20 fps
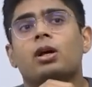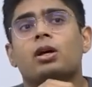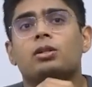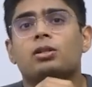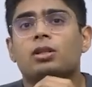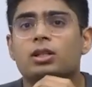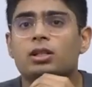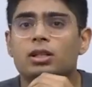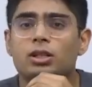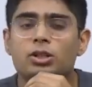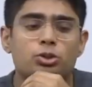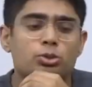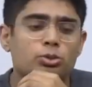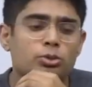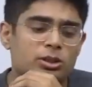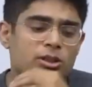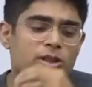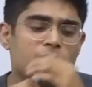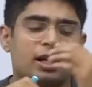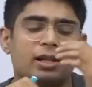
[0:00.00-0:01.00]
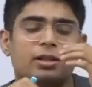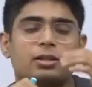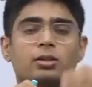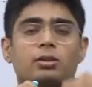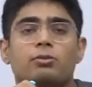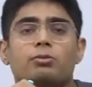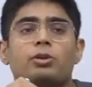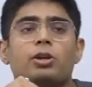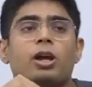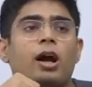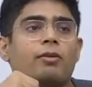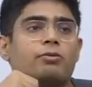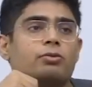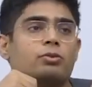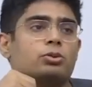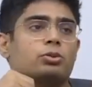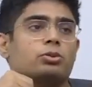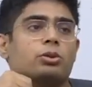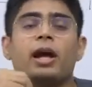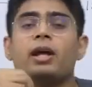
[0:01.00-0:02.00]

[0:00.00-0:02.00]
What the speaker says: The issue is that we have to,